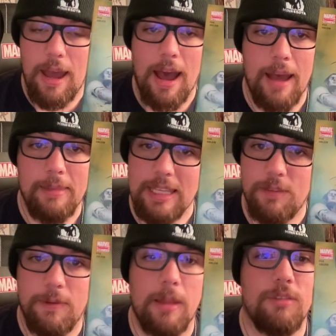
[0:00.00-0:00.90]
I need to
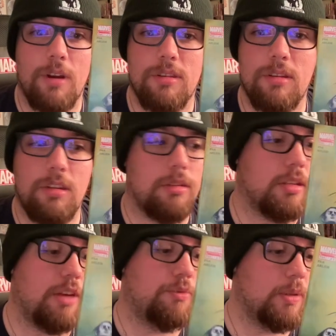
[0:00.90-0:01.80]
find the rest of this
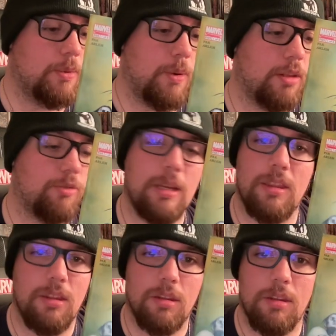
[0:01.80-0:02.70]
because I really want to
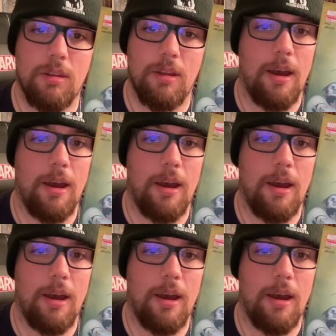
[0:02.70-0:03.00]
read this.